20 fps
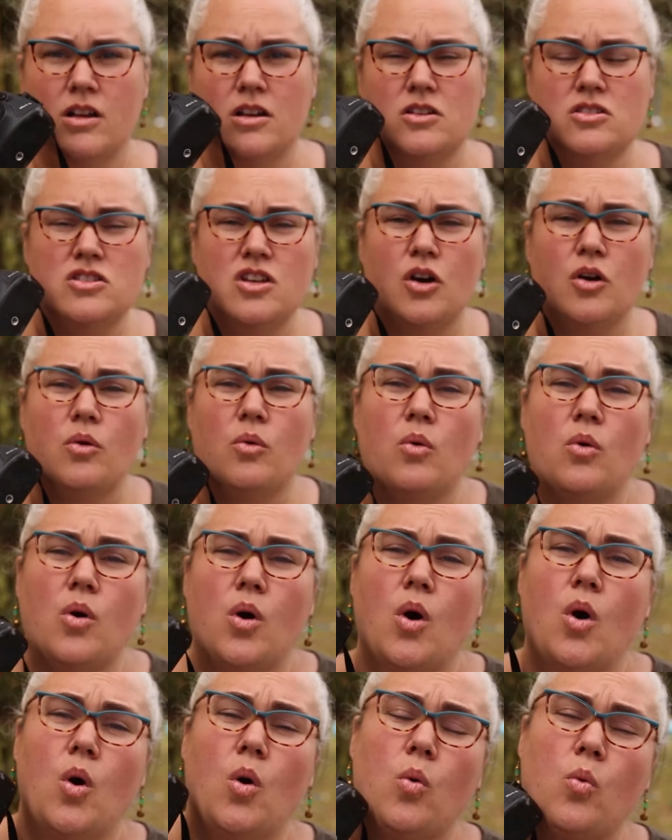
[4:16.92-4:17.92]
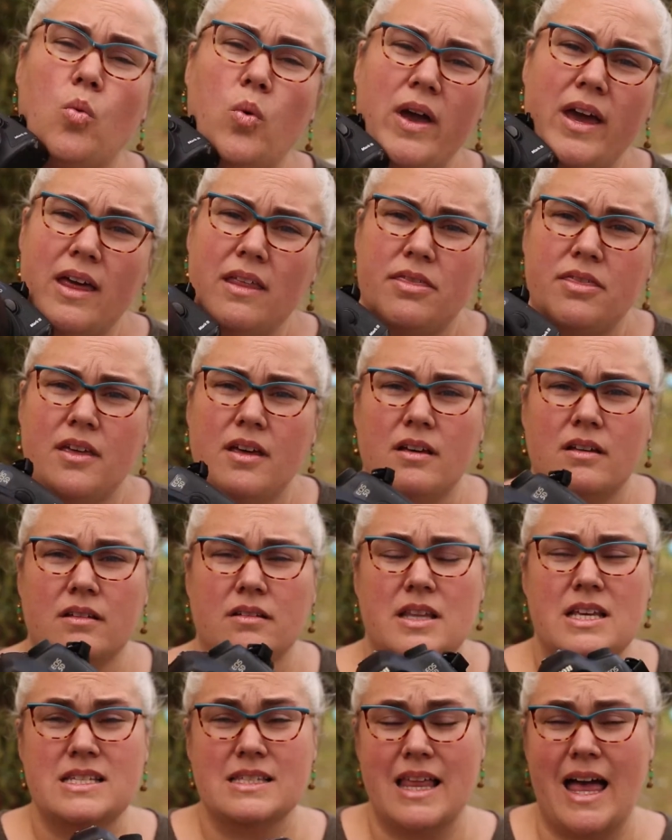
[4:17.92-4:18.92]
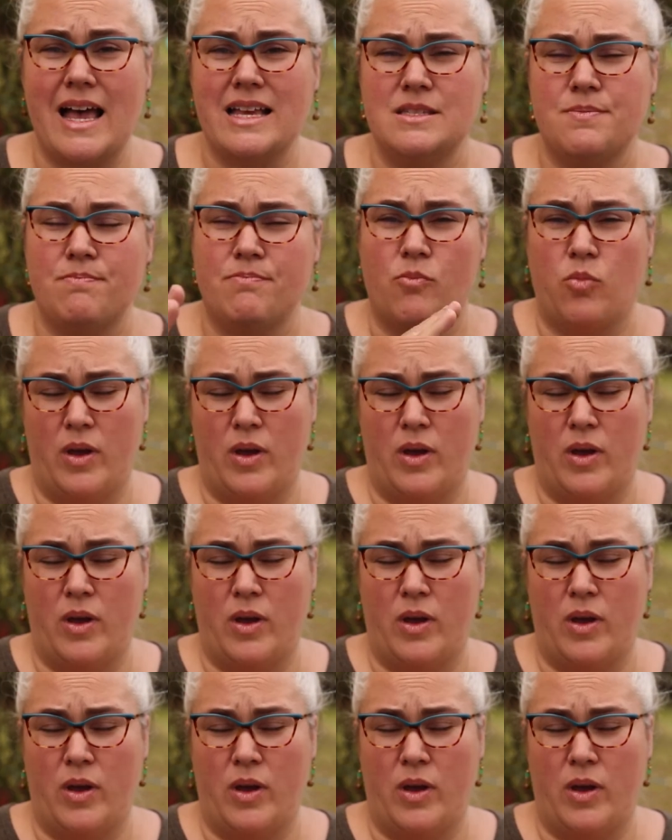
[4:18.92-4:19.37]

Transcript: so with this last